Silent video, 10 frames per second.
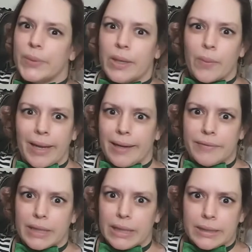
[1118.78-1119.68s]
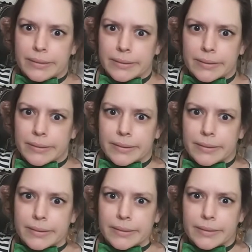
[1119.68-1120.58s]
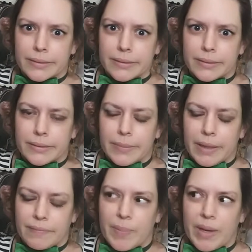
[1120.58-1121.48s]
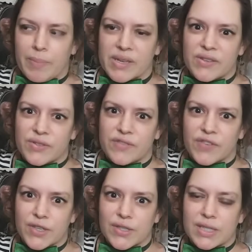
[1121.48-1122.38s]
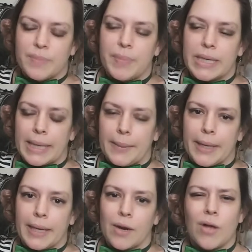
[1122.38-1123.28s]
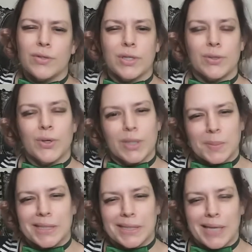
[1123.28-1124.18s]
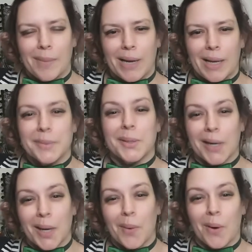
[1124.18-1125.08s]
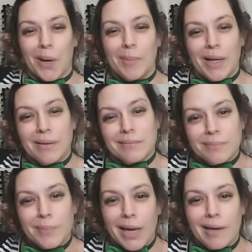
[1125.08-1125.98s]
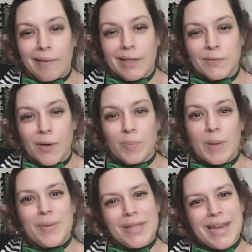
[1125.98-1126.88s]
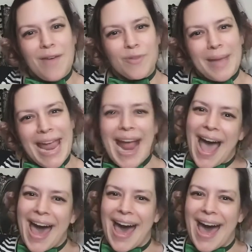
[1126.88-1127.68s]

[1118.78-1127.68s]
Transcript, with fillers: we don't have any. We have to pay bills first. But anyway, and also Christmas is coming up, so I got to worry about buying things for other people and not for me.